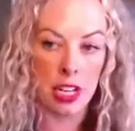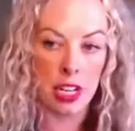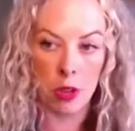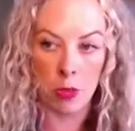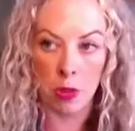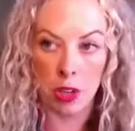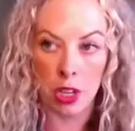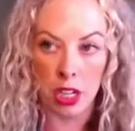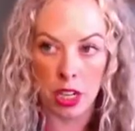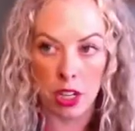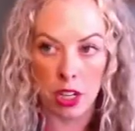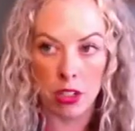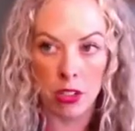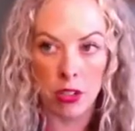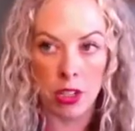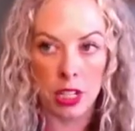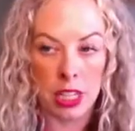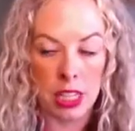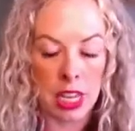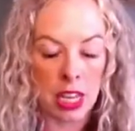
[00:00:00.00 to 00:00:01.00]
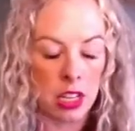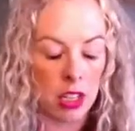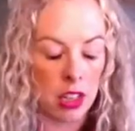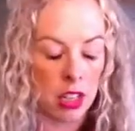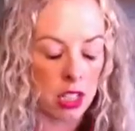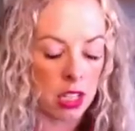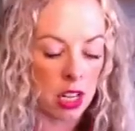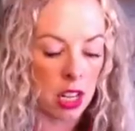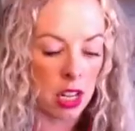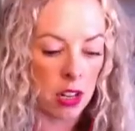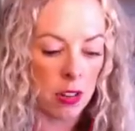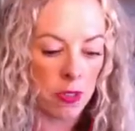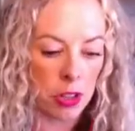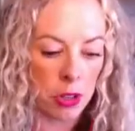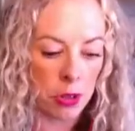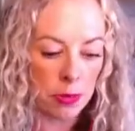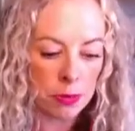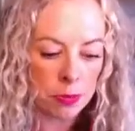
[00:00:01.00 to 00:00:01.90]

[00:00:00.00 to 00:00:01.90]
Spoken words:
we're going to include at the end of this interview.